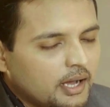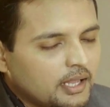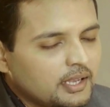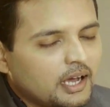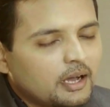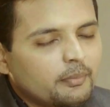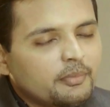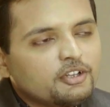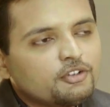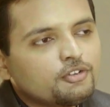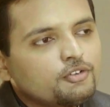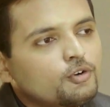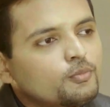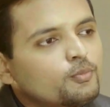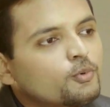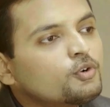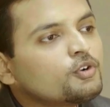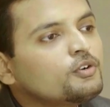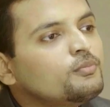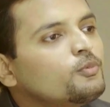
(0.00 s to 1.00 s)
alarming to know
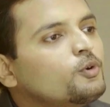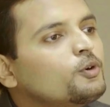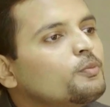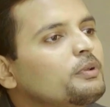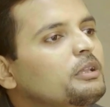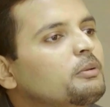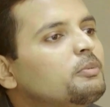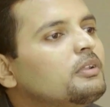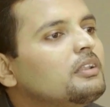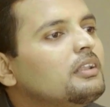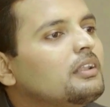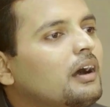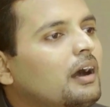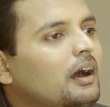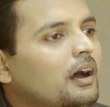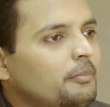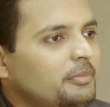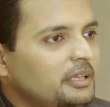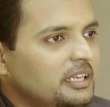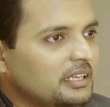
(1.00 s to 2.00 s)
more and more people
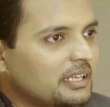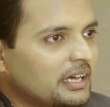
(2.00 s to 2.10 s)
are being